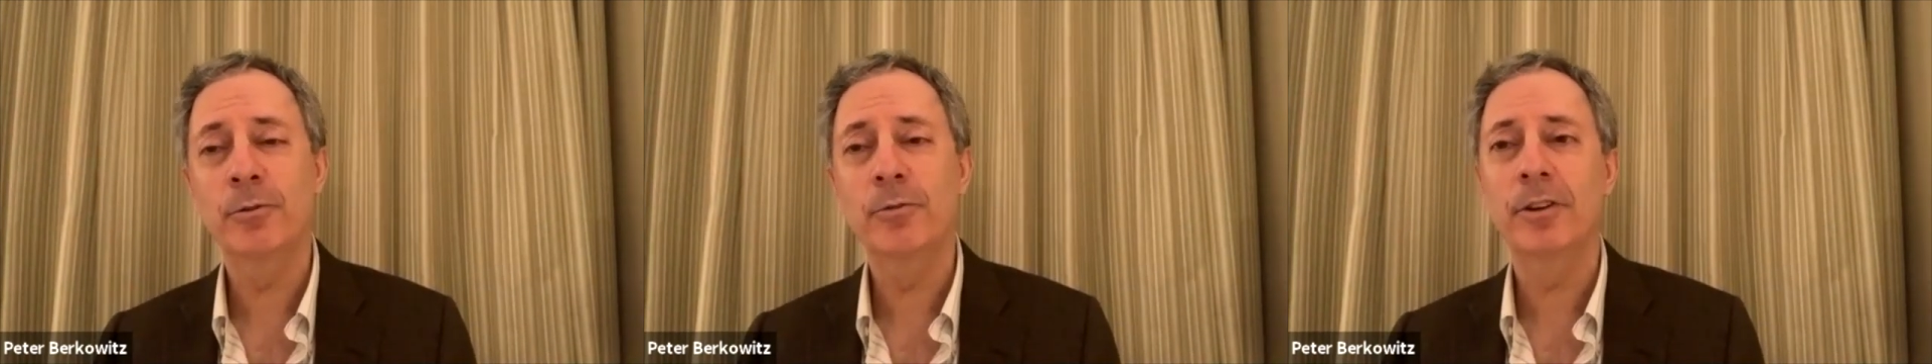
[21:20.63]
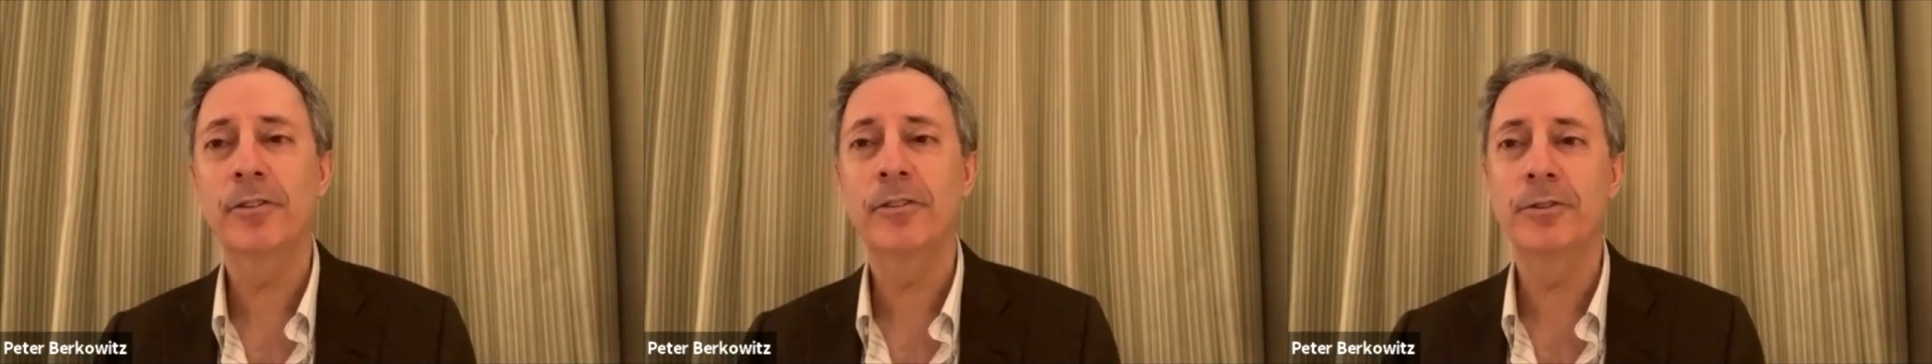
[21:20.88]
Hoover
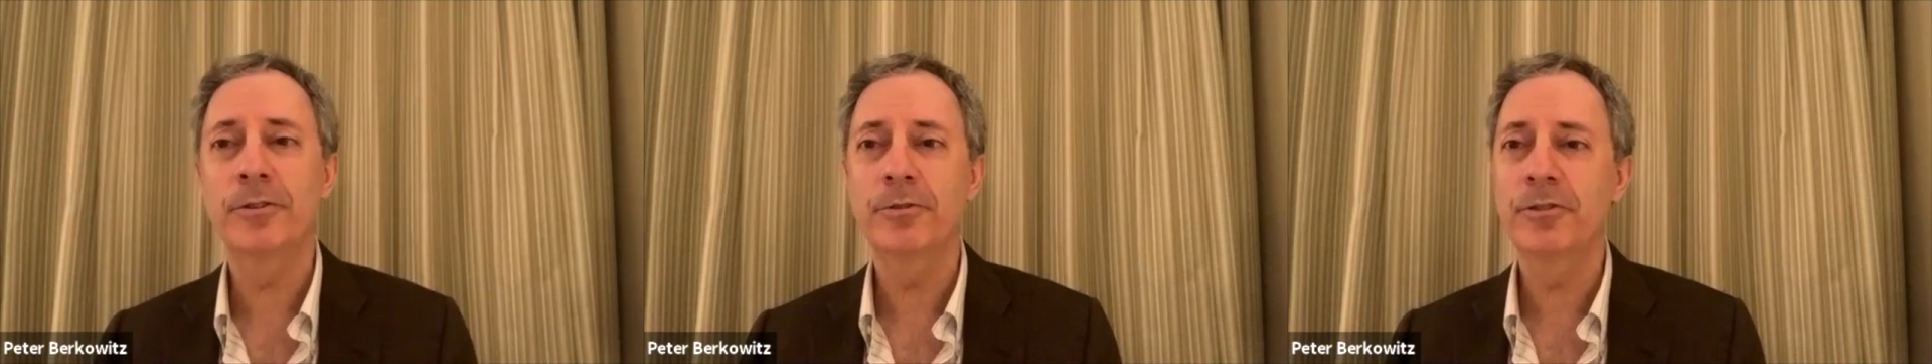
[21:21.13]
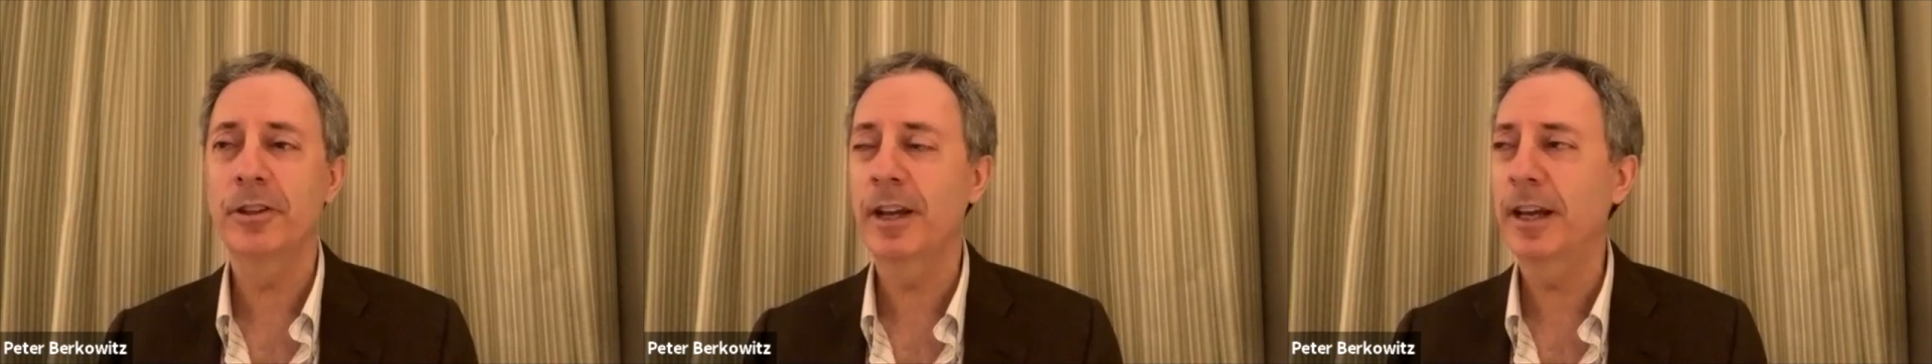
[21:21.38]

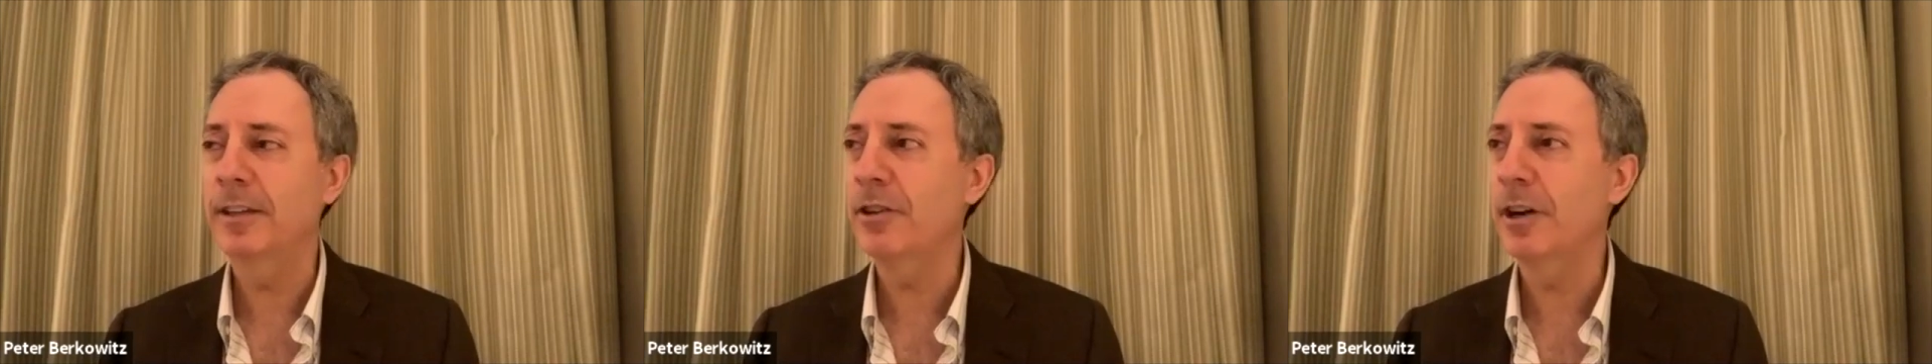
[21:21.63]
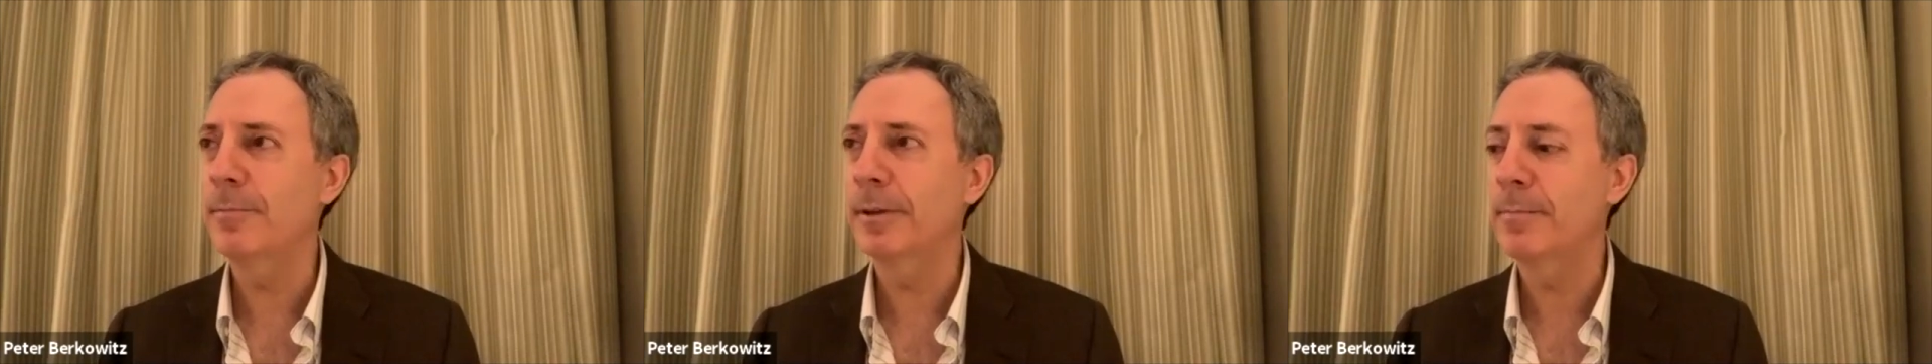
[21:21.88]
Institution,
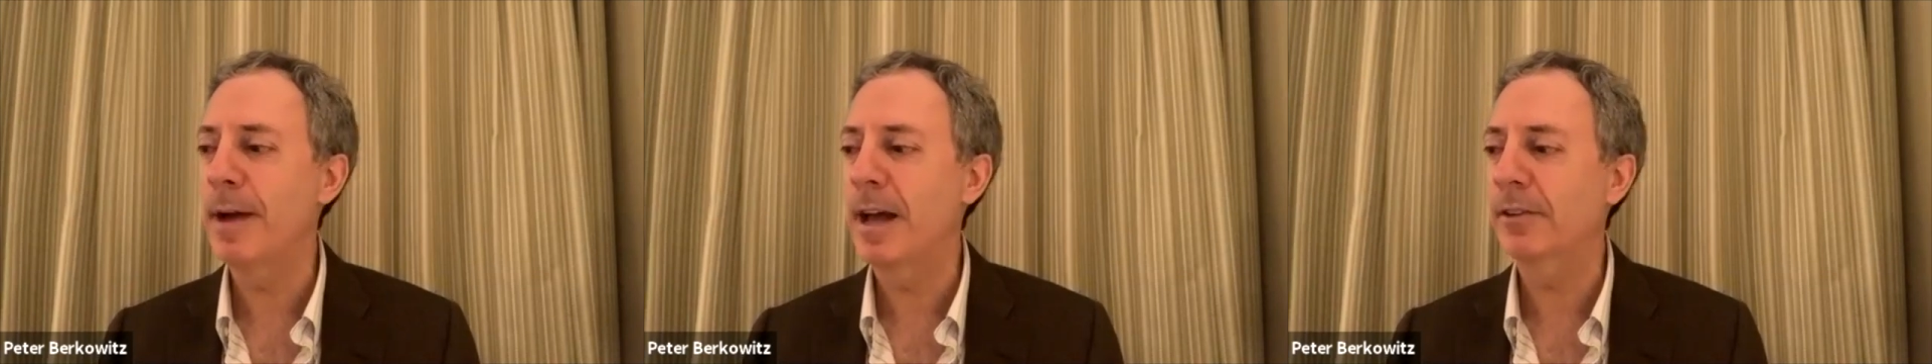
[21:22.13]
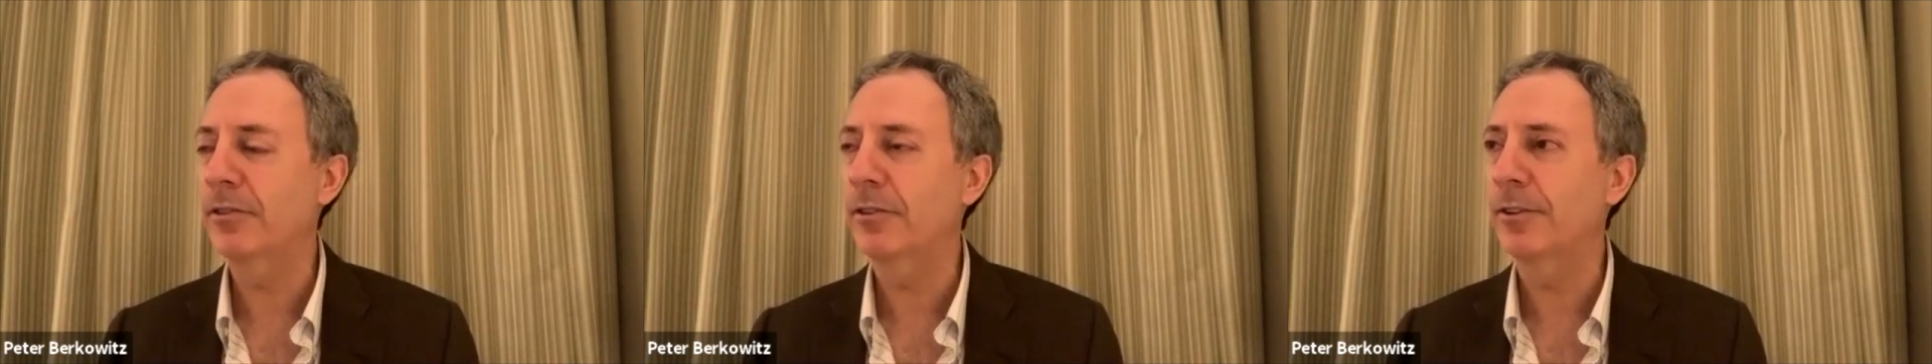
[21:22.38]
H.R.
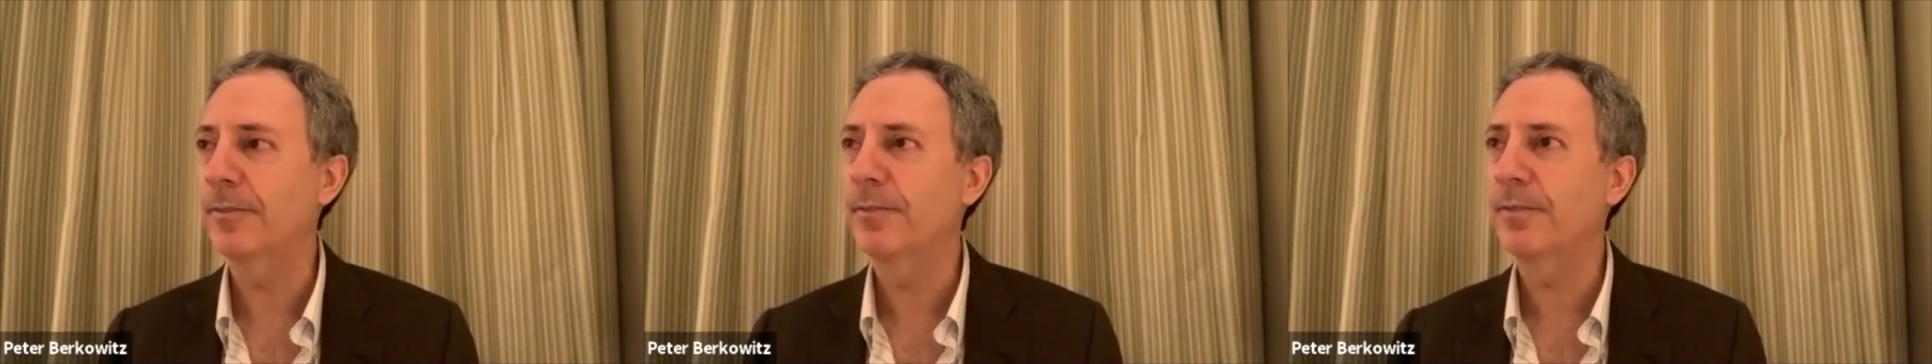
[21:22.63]
McMaster.